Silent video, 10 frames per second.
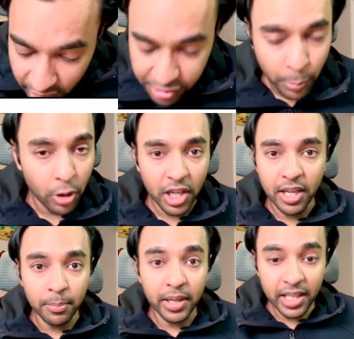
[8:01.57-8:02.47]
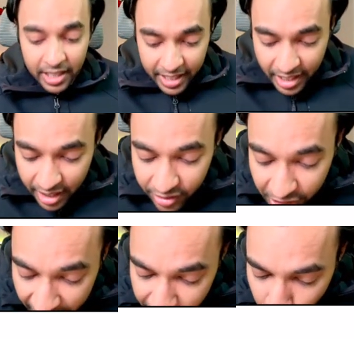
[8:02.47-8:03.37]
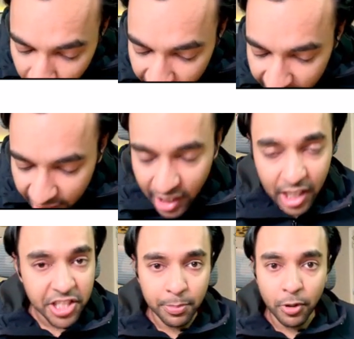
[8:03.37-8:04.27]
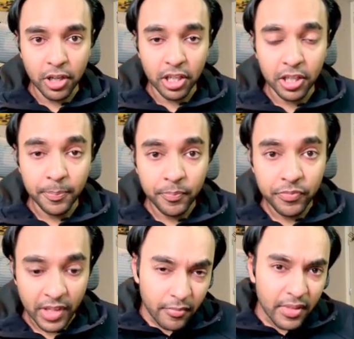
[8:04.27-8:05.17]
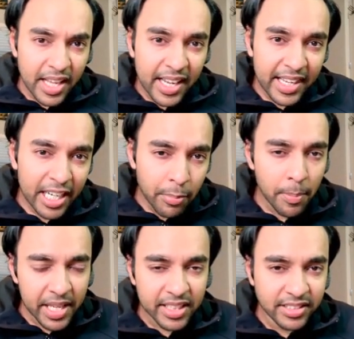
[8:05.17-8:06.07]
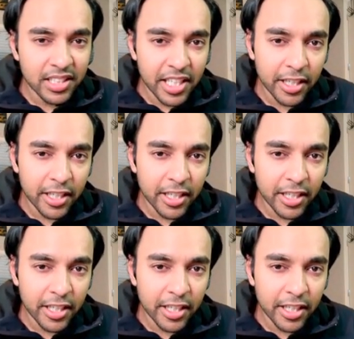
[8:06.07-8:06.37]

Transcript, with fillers: the smaller number, then you are getting a larger product. Let me make this clear